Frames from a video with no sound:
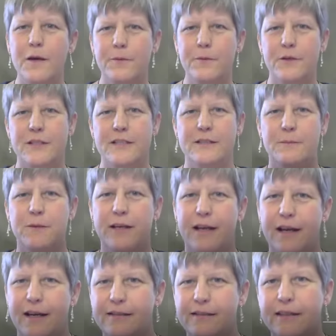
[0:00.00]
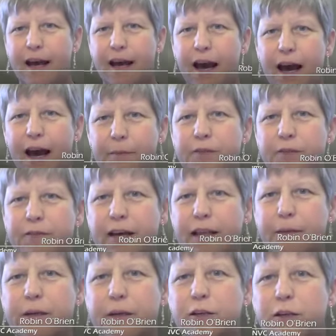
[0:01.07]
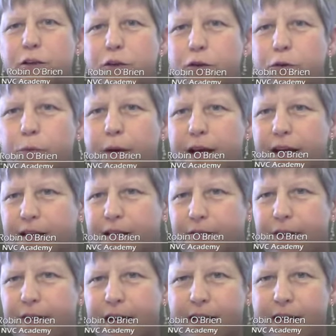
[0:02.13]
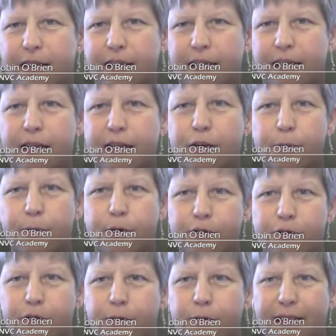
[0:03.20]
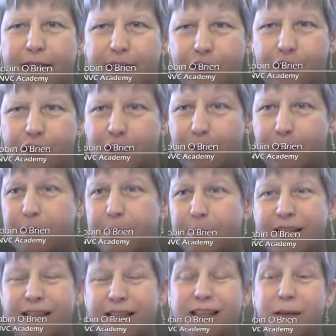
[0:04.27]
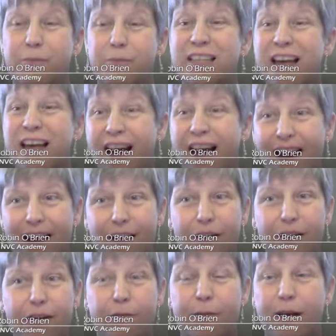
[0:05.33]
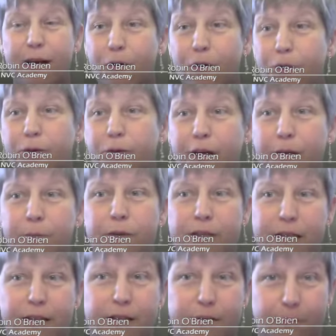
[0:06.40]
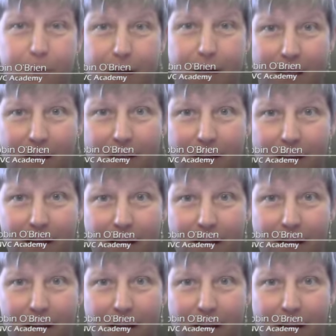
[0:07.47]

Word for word: participant asked, I'm developing new ways of handling interpersonal relationships because I'm tired of my old unproductive ways.